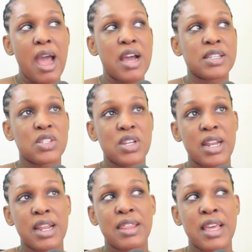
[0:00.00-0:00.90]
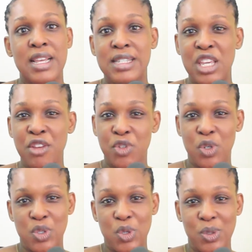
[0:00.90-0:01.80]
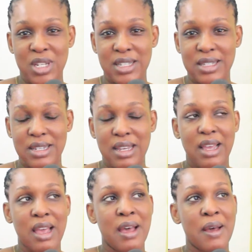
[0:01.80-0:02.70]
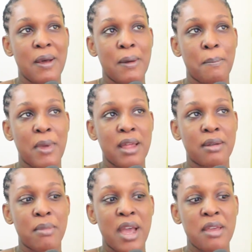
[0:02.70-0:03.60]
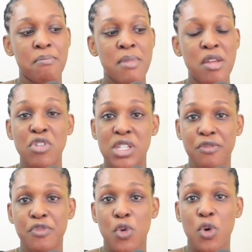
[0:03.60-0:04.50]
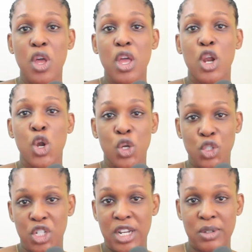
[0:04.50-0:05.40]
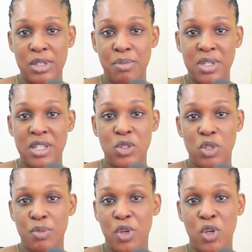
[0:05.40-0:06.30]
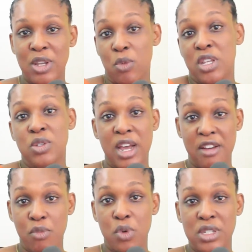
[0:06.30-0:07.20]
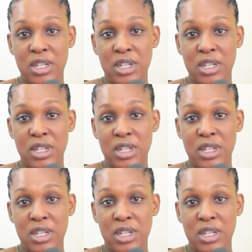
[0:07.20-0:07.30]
I started then as a gift consultant, and my main reason for launching out a business was because I wanted to have more